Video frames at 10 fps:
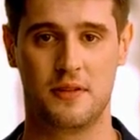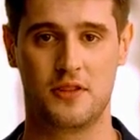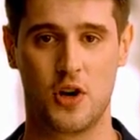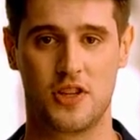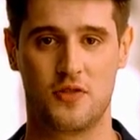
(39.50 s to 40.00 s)

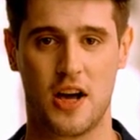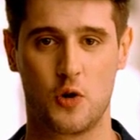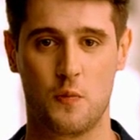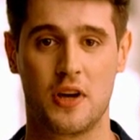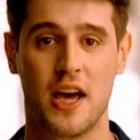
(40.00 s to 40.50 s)
Dr.
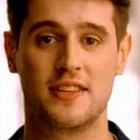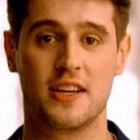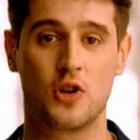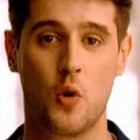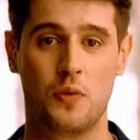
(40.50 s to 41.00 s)
Rahul Bharati
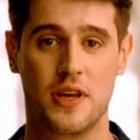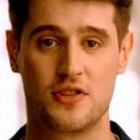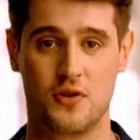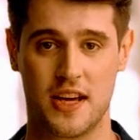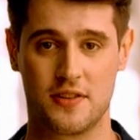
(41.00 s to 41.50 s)
incorporates
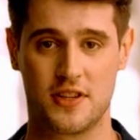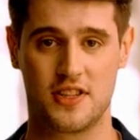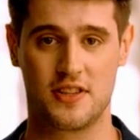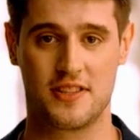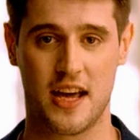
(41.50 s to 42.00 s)
unique
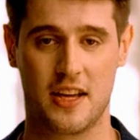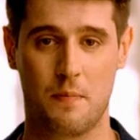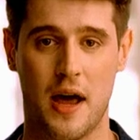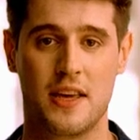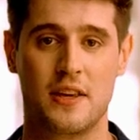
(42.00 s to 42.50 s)
features like
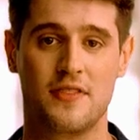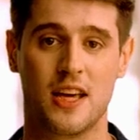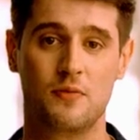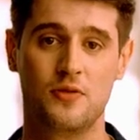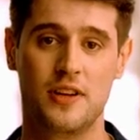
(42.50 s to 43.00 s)
comparative
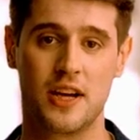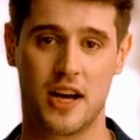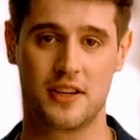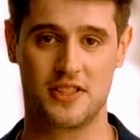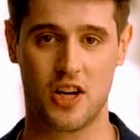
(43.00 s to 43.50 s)
tables,
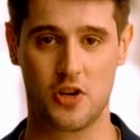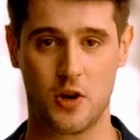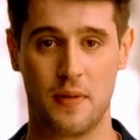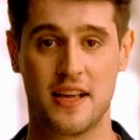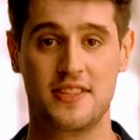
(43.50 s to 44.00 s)

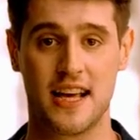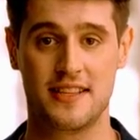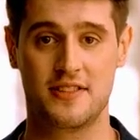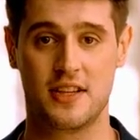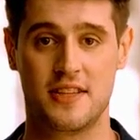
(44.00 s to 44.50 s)
scenario-based case
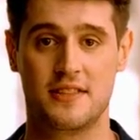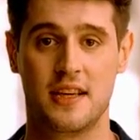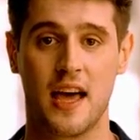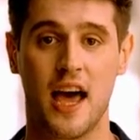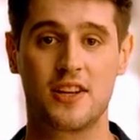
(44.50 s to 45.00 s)
studies,
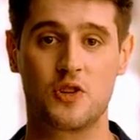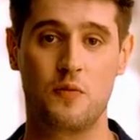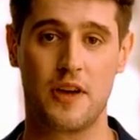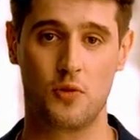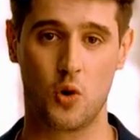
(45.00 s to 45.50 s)
and
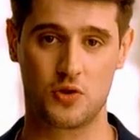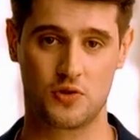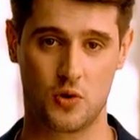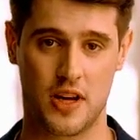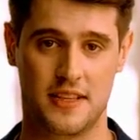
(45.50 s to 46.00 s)
Supreme Court
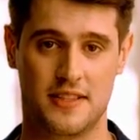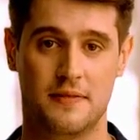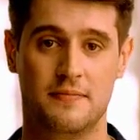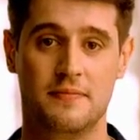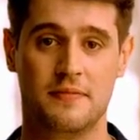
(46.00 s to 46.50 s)
rulings.
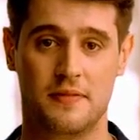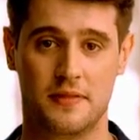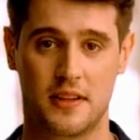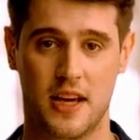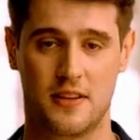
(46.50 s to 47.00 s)

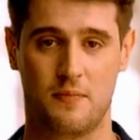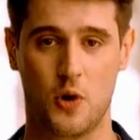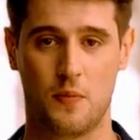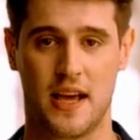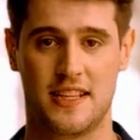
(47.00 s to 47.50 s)
His
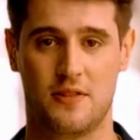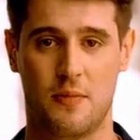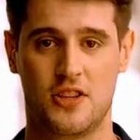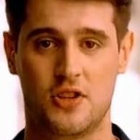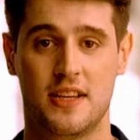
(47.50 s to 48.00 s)
book pays
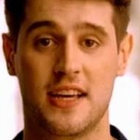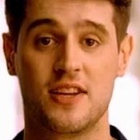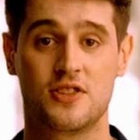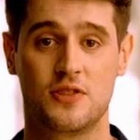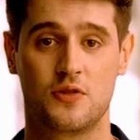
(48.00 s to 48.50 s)
special
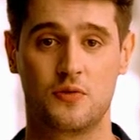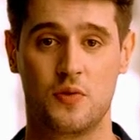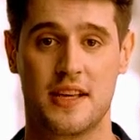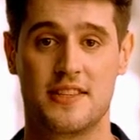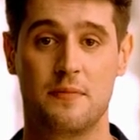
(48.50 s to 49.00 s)
attention to
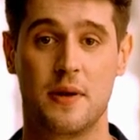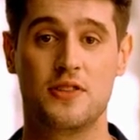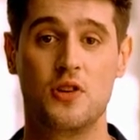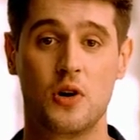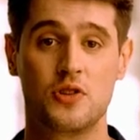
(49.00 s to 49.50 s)
forensic
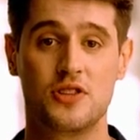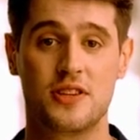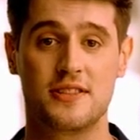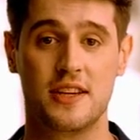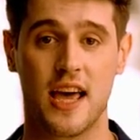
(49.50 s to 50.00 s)

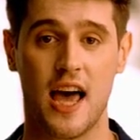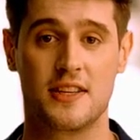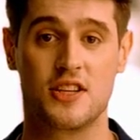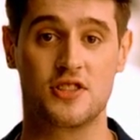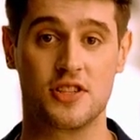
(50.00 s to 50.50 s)
methodologies and
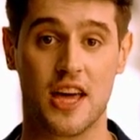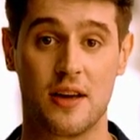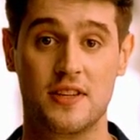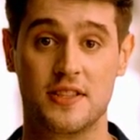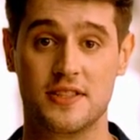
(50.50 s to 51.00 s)
digital
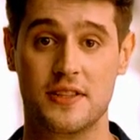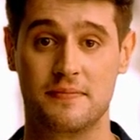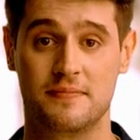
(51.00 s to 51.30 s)
evidence.